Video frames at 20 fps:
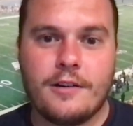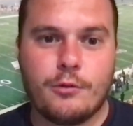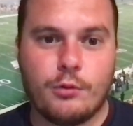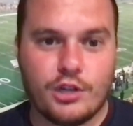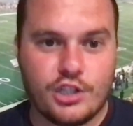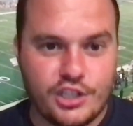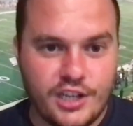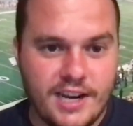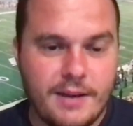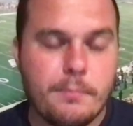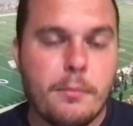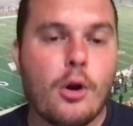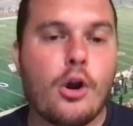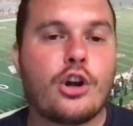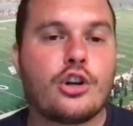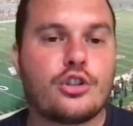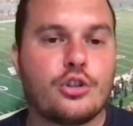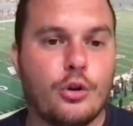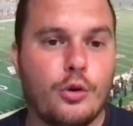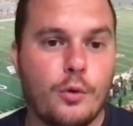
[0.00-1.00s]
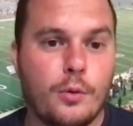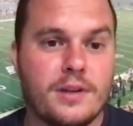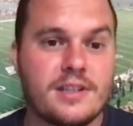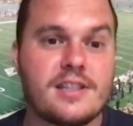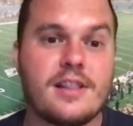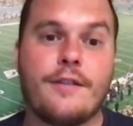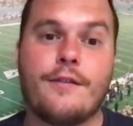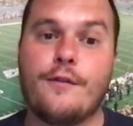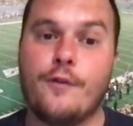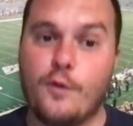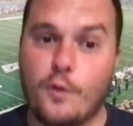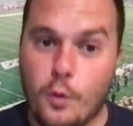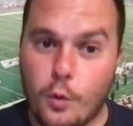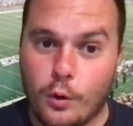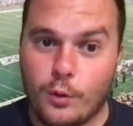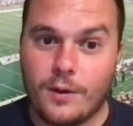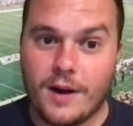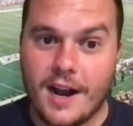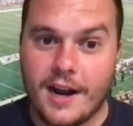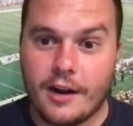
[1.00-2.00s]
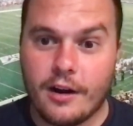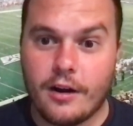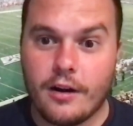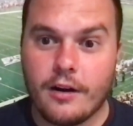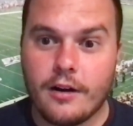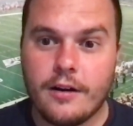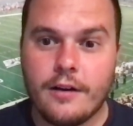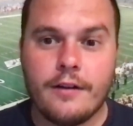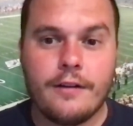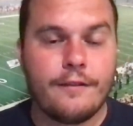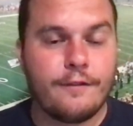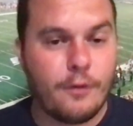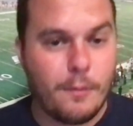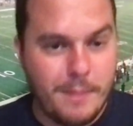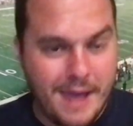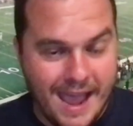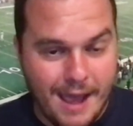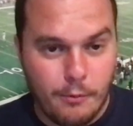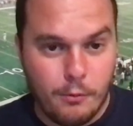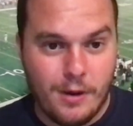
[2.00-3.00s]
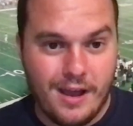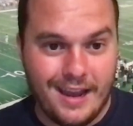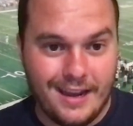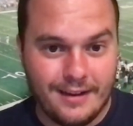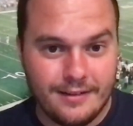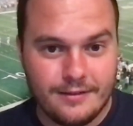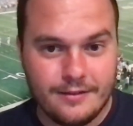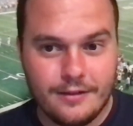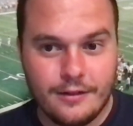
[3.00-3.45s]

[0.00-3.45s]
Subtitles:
Rasheed Marshall was the forerunner for Pat White.